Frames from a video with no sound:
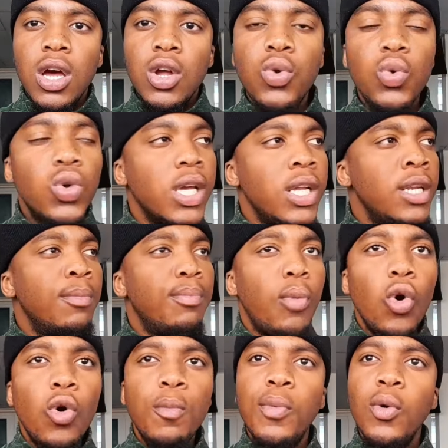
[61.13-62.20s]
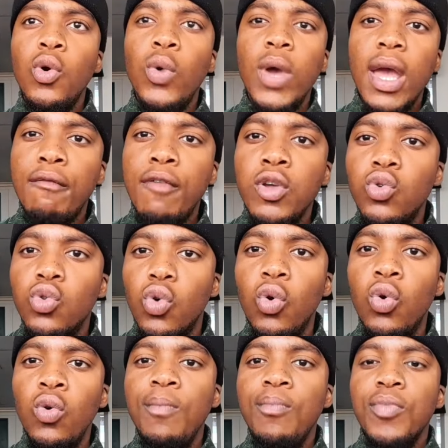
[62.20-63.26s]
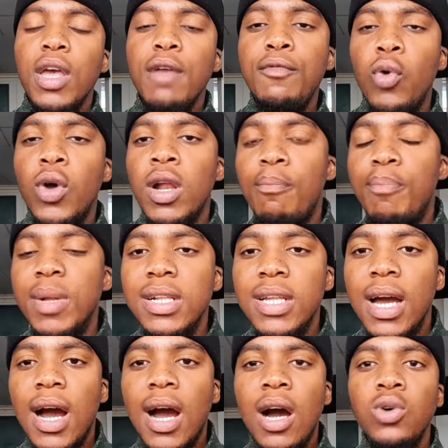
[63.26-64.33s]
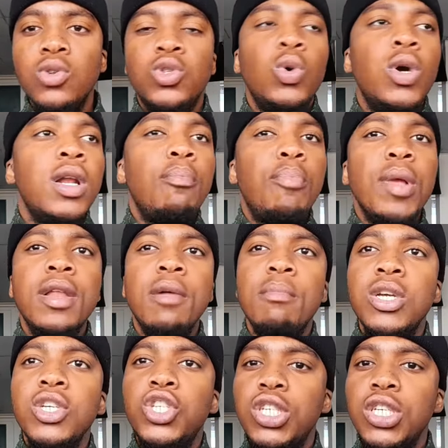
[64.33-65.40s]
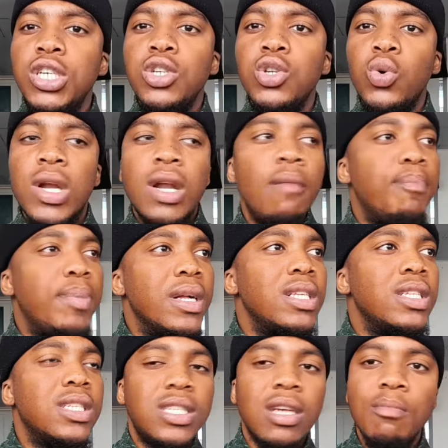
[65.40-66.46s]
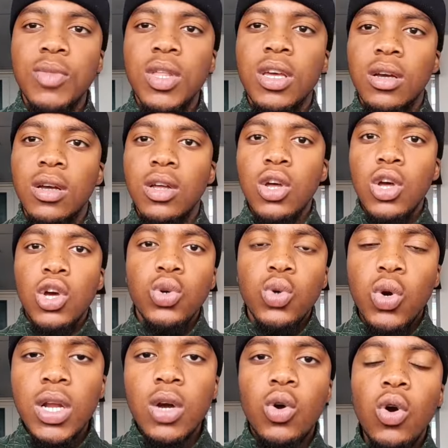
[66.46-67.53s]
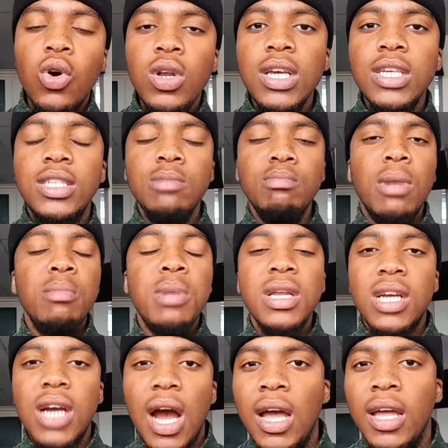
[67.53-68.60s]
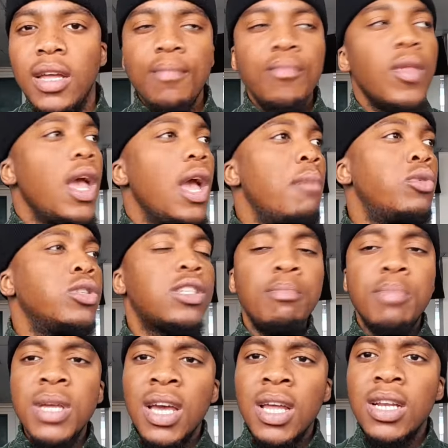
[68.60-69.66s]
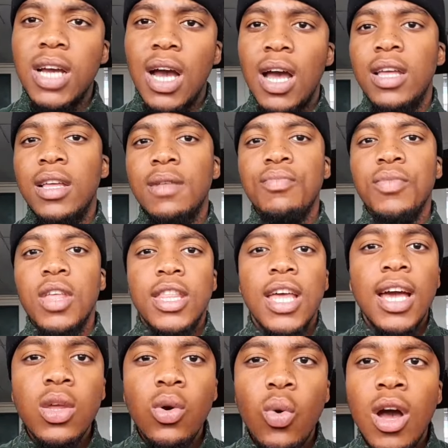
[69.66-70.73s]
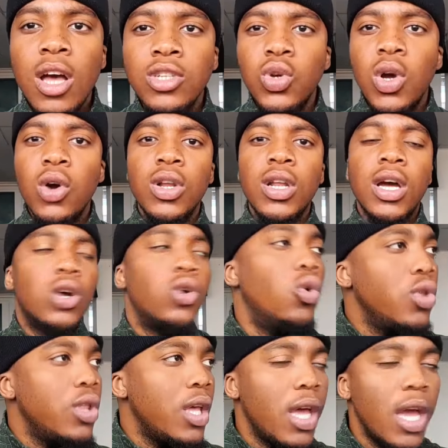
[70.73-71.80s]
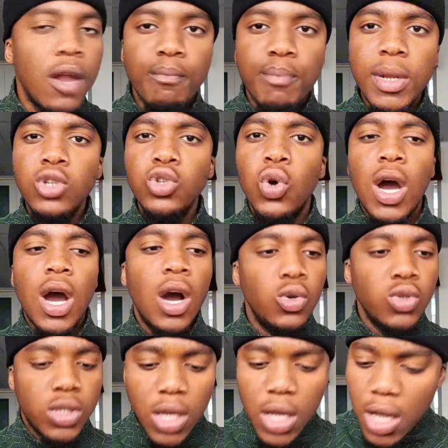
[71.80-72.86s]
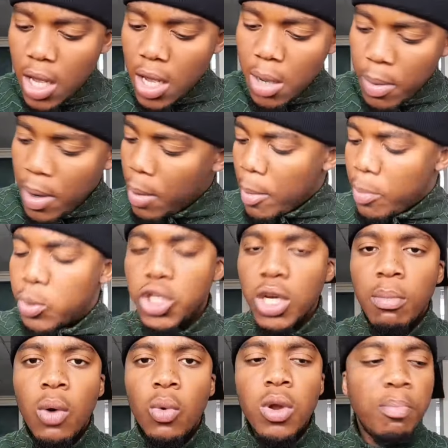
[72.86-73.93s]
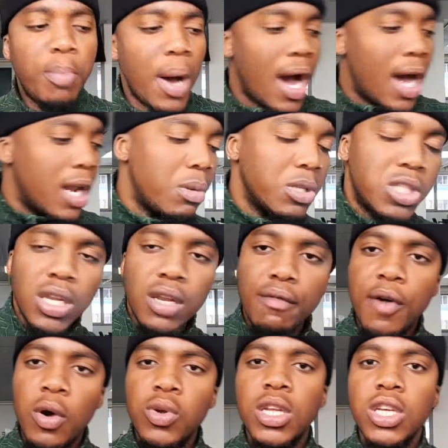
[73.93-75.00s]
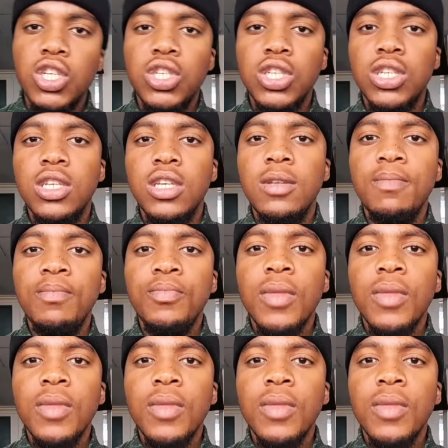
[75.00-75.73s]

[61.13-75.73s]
Look in Limpopo, wherever you go, if you wanna build a house, you wanna build a machine, you wanna build something, you're gonna call a Zimbabwean guy, a Mozambican guy. They are the ones who are gonna go there and build your house, but push a wheelbarrow, but tell the foundation.